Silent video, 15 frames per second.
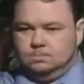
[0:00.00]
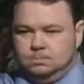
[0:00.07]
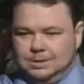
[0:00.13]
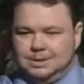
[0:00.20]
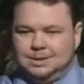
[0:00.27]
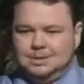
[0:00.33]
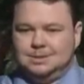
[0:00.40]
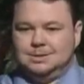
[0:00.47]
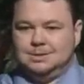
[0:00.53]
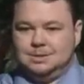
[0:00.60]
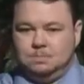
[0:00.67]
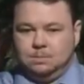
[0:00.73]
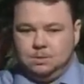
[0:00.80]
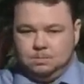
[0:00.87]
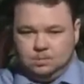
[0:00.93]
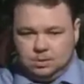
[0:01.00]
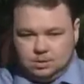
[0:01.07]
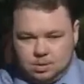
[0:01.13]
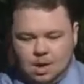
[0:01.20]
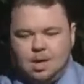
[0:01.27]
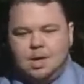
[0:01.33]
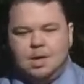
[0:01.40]
So there was a
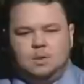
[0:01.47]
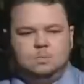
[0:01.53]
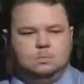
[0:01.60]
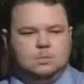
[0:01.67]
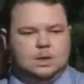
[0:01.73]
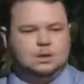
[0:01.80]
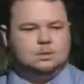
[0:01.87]
call for